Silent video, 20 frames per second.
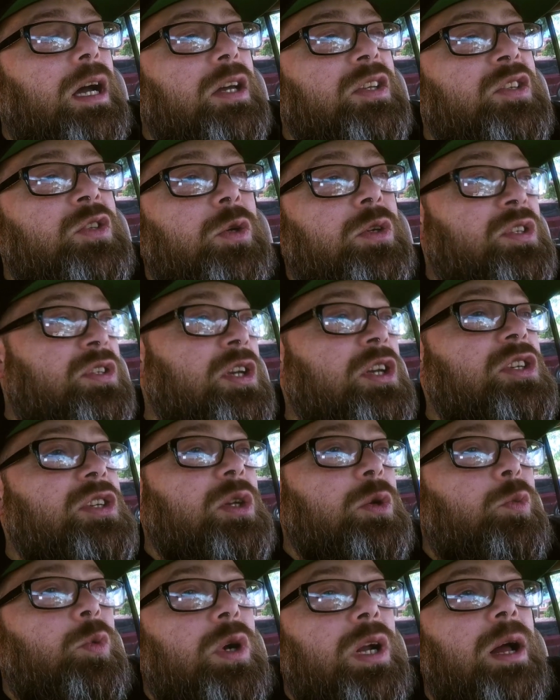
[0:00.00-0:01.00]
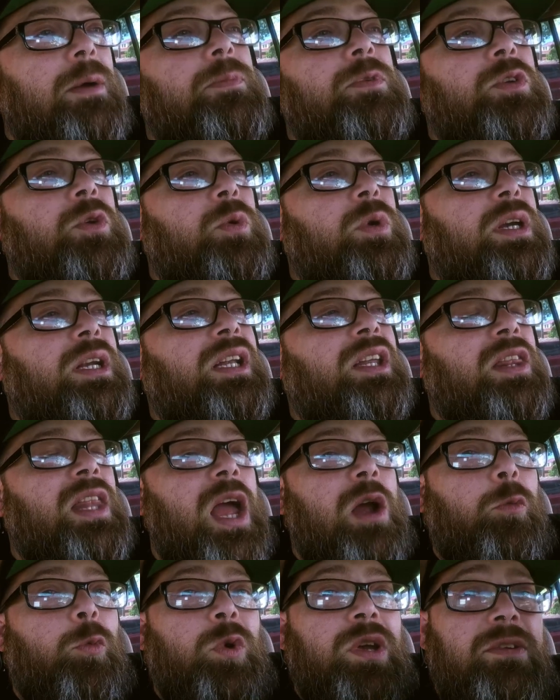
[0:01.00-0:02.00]
So essentially what I'm doing in
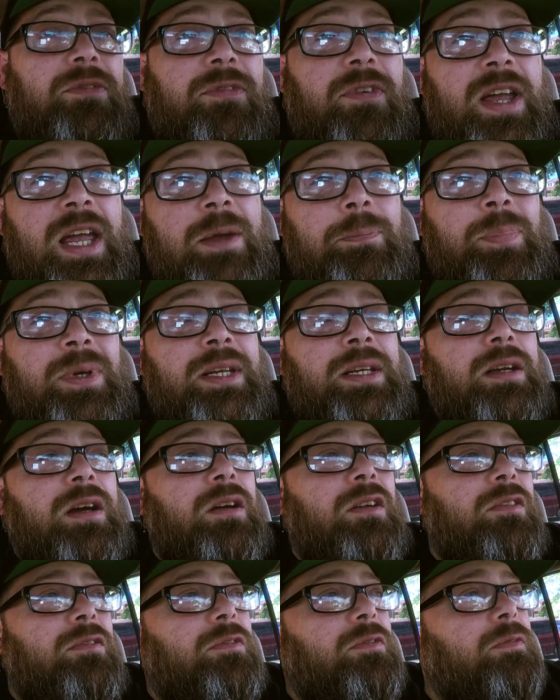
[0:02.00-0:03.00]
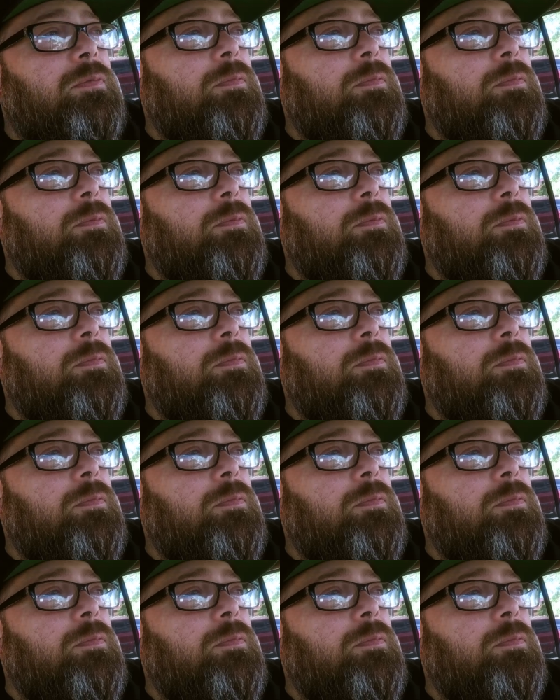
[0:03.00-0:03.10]
that revamping of